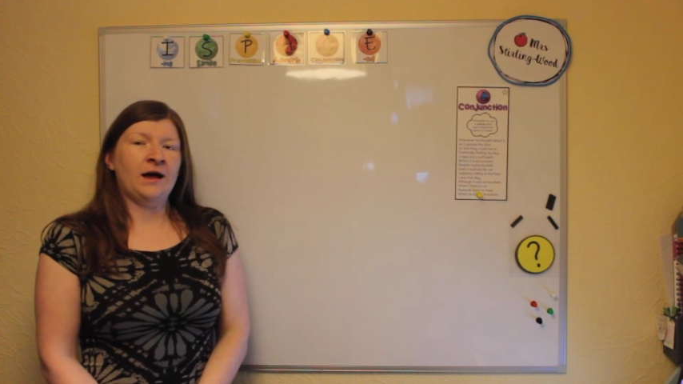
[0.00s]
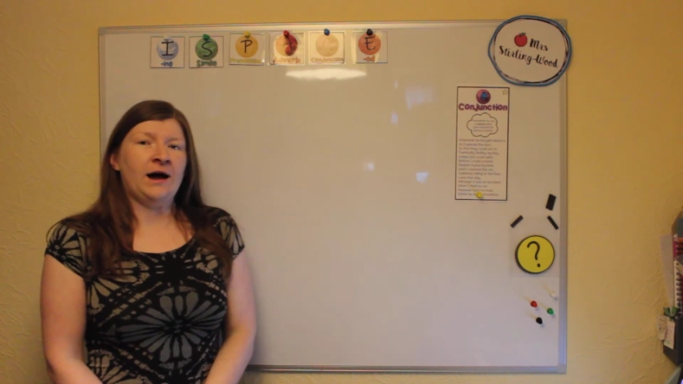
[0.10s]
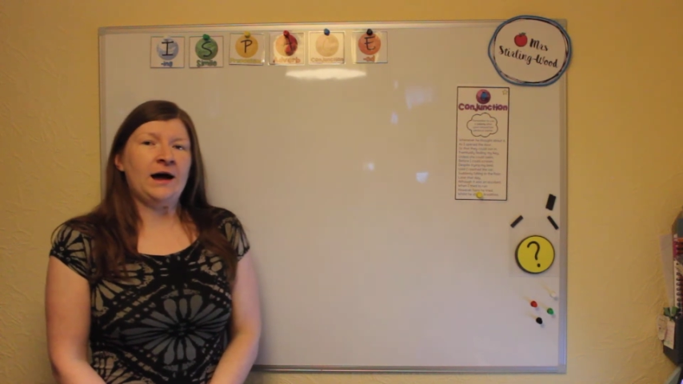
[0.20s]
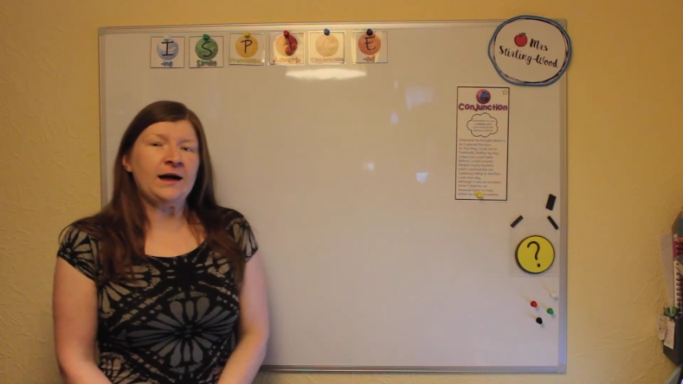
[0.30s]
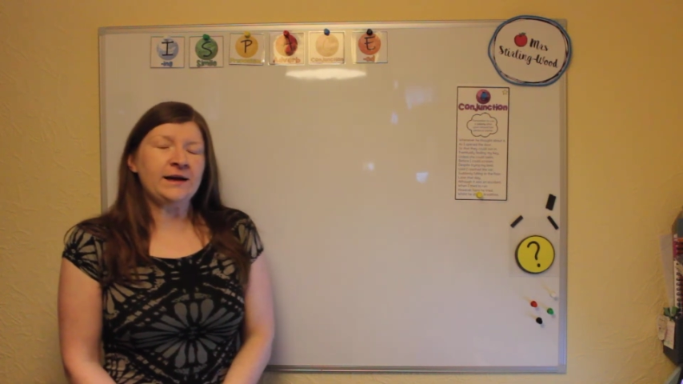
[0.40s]

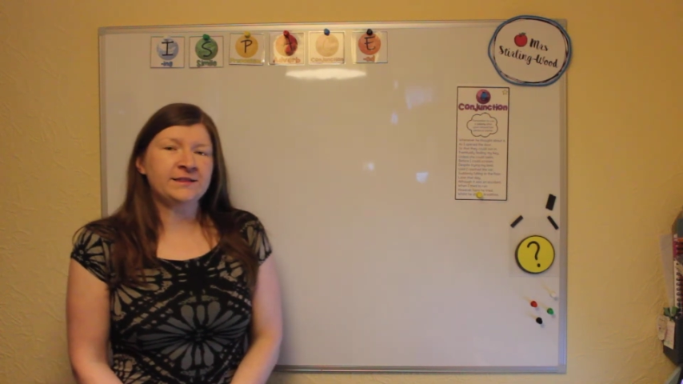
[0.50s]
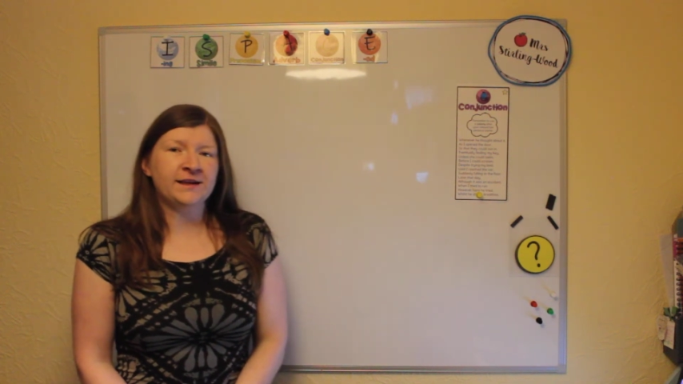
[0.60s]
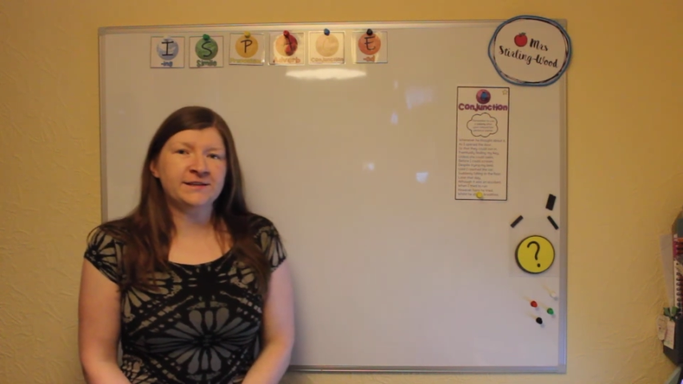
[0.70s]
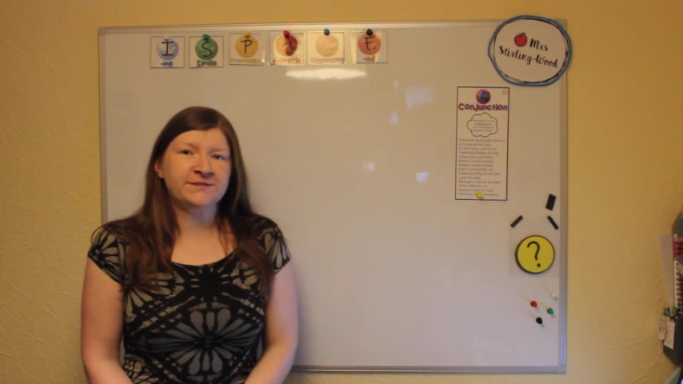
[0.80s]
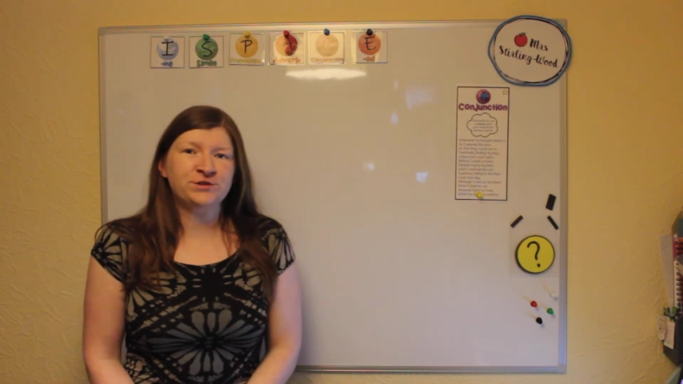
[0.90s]
Hi,
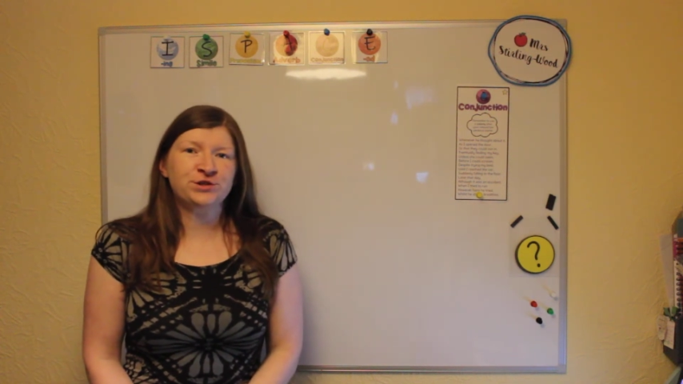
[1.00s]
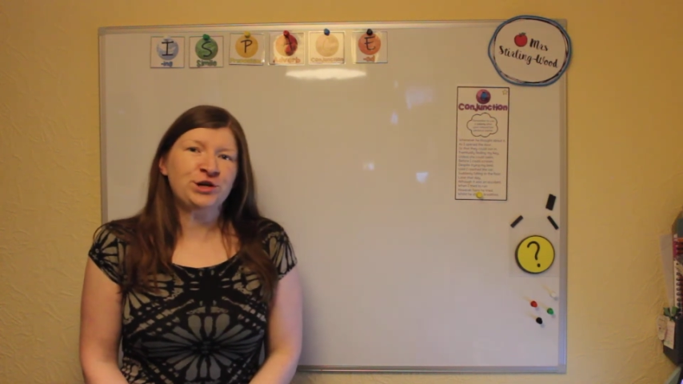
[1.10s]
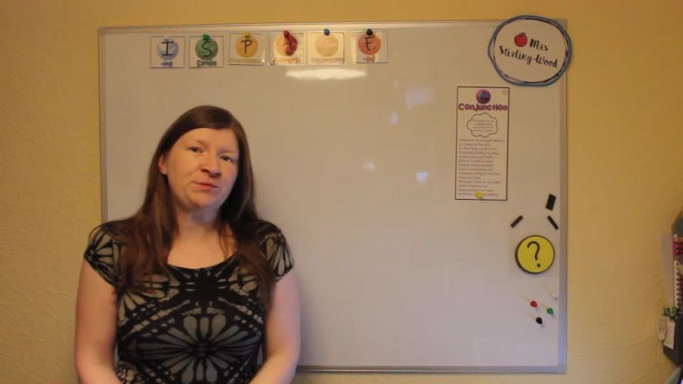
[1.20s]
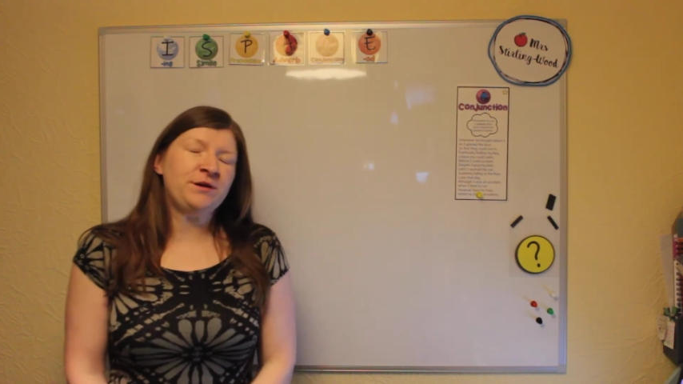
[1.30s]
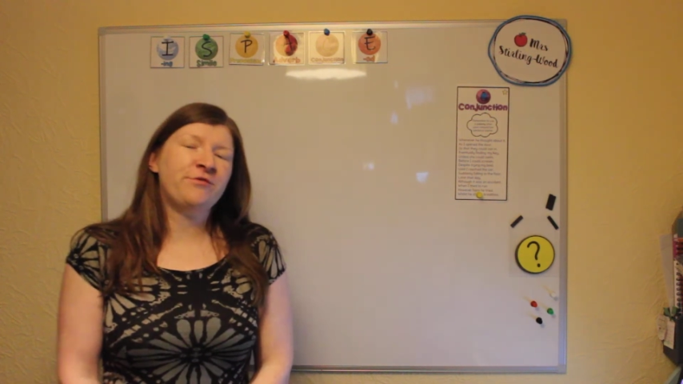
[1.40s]
thanks for
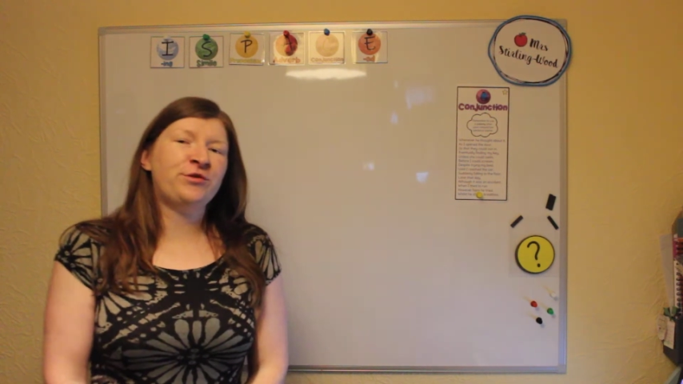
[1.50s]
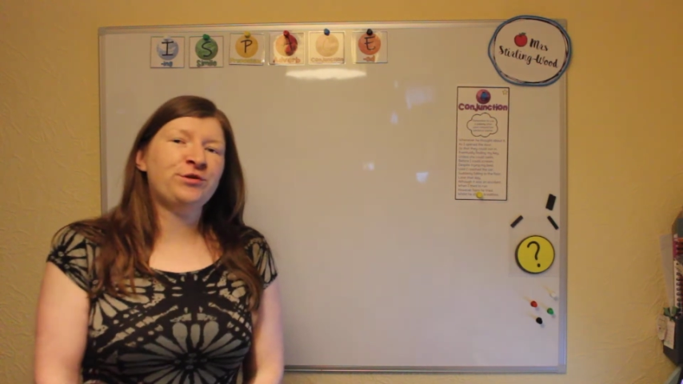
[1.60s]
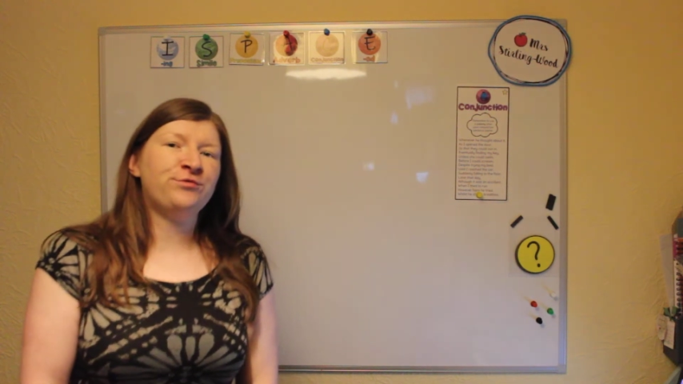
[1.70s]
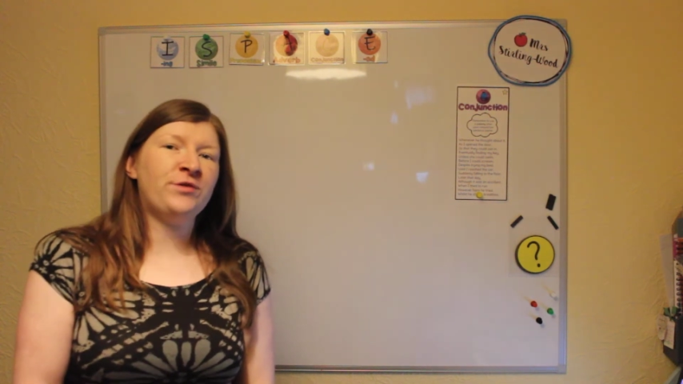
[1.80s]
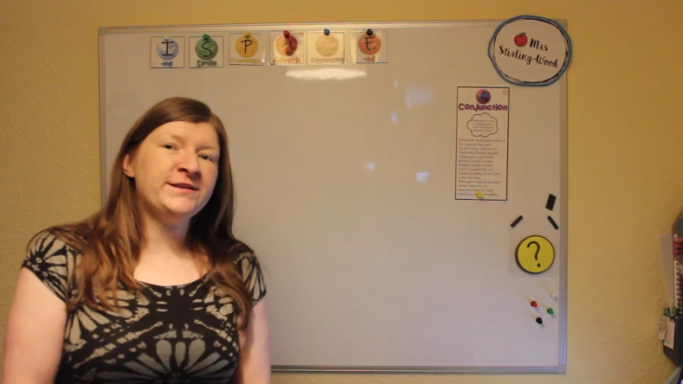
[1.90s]
joining me for
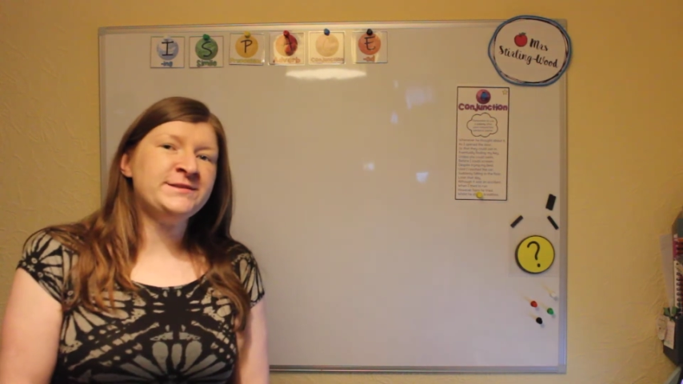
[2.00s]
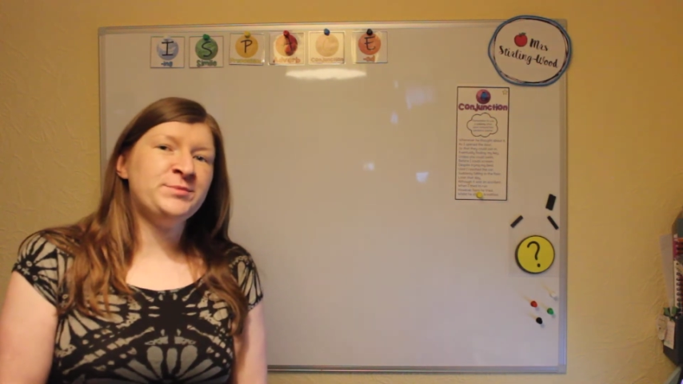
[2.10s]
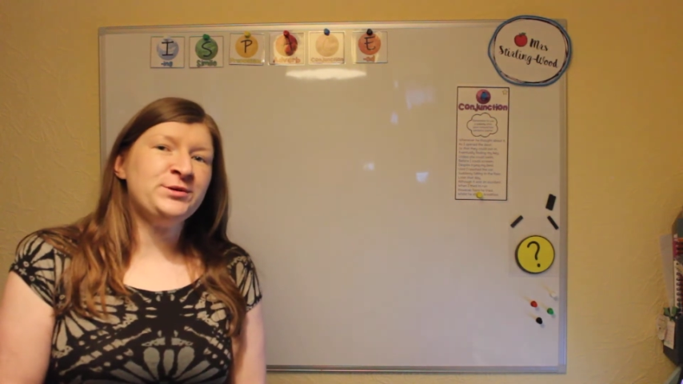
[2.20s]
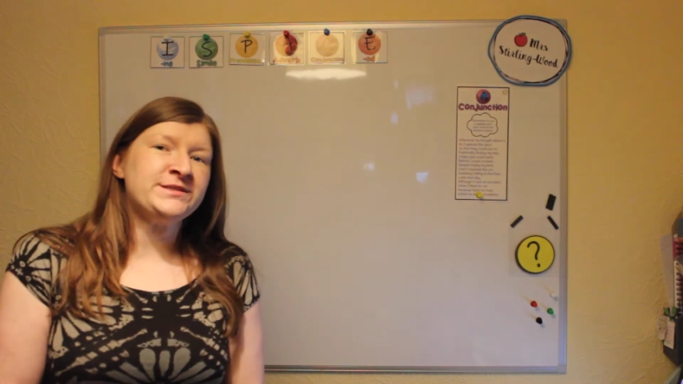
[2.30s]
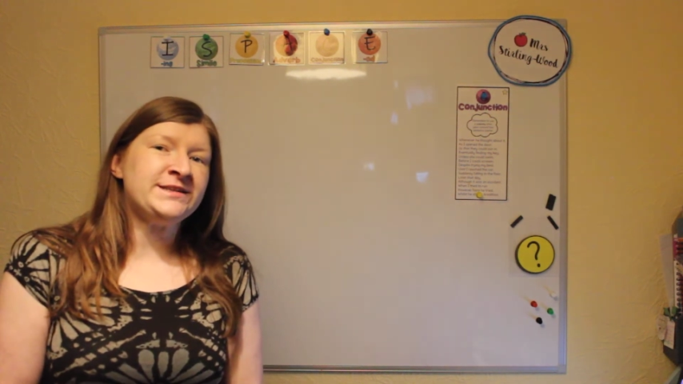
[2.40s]
another writing
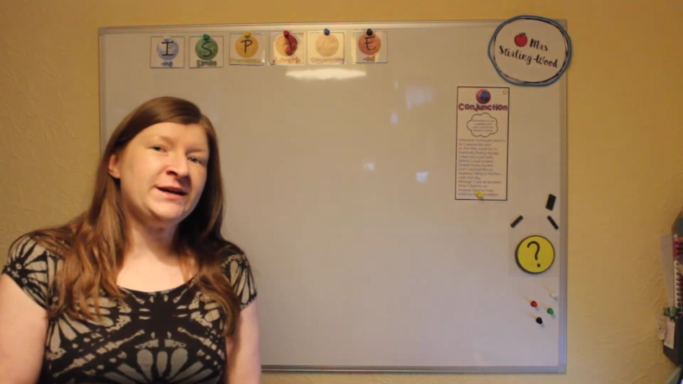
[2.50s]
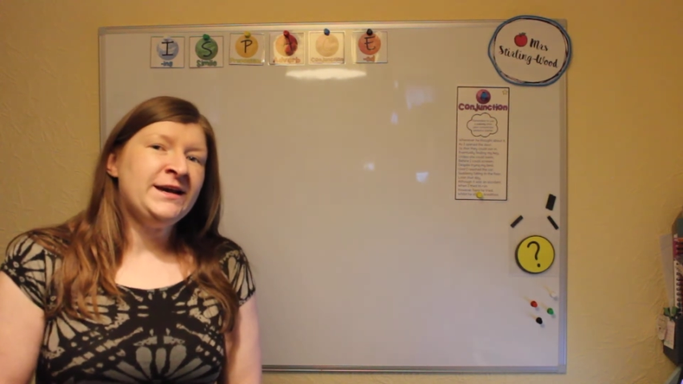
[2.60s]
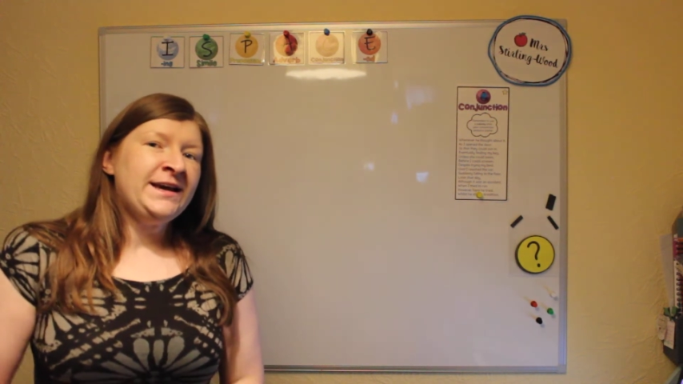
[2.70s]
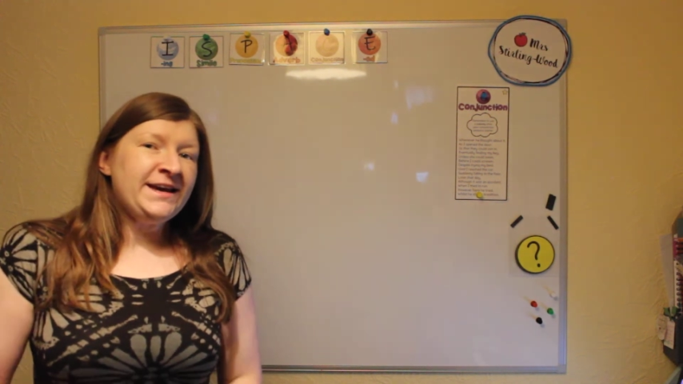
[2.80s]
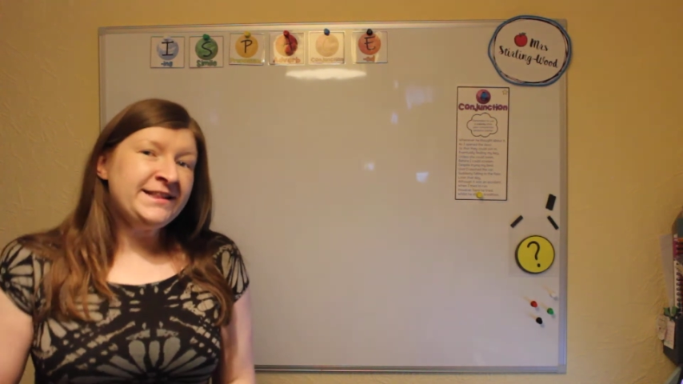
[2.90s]
booster.
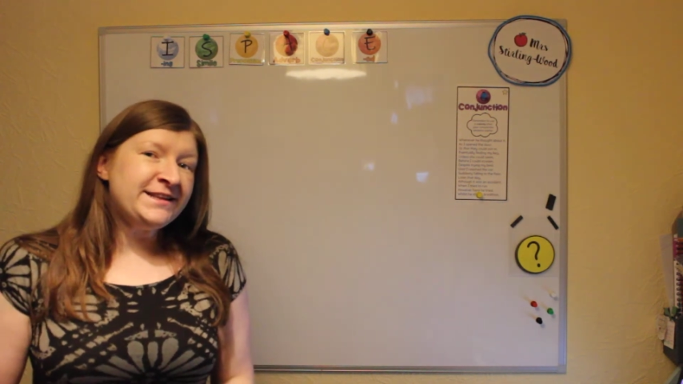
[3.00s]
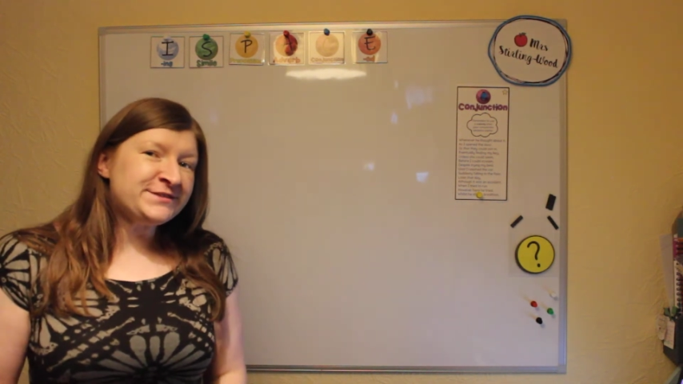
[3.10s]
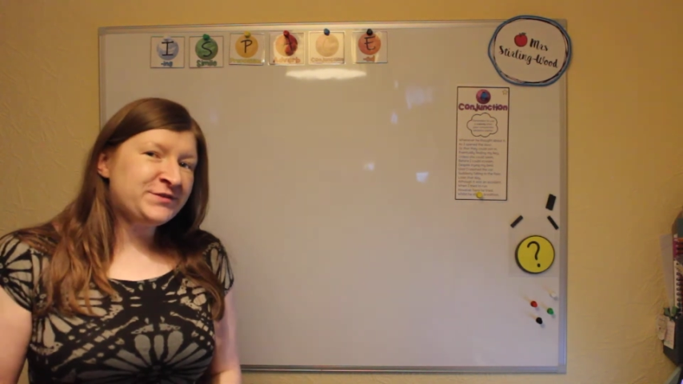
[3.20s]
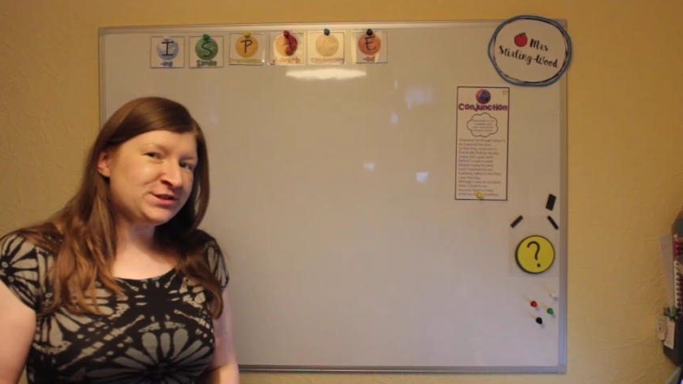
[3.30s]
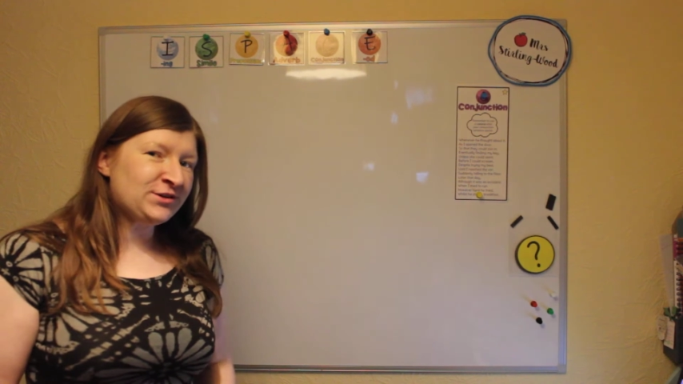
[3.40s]
In
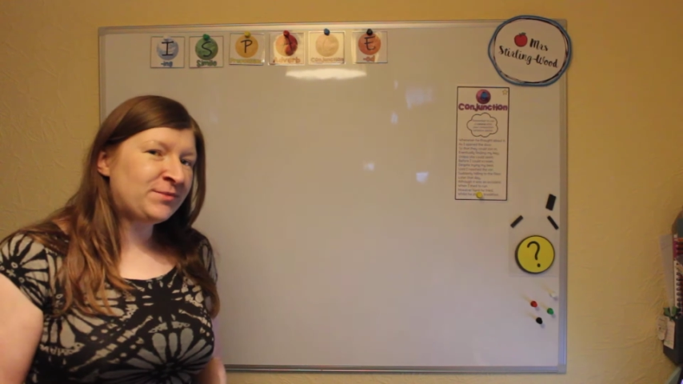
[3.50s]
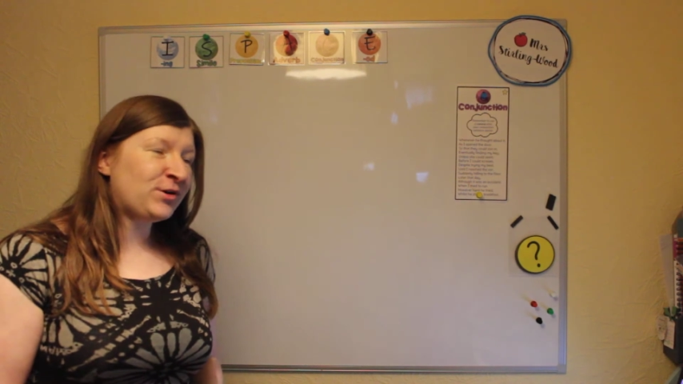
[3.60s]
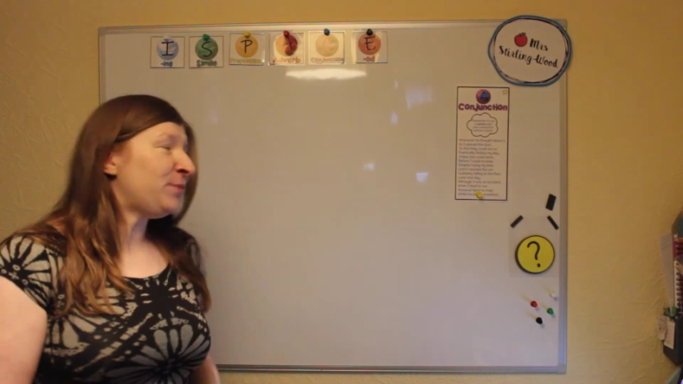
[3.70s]
this video I'm going